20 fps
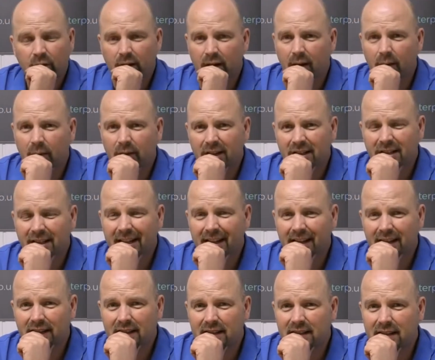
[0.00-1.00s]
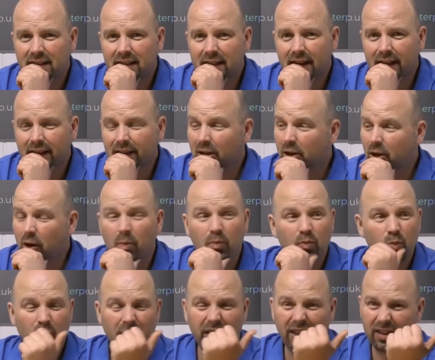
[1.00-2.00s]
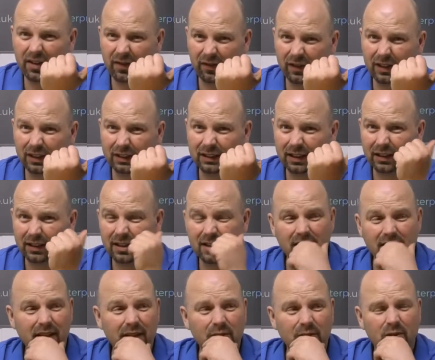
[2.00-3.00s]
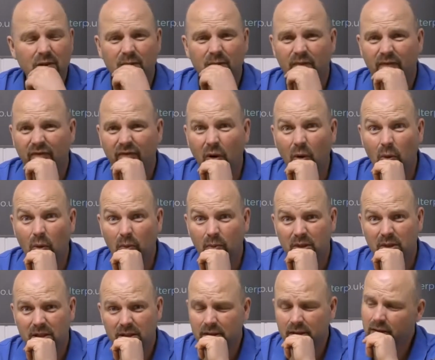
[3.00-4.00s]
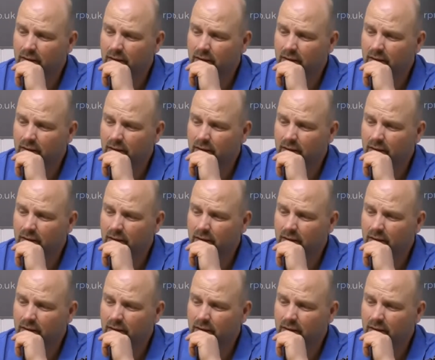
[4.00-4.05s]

I would actually like to see that come with the filter instead of just foams.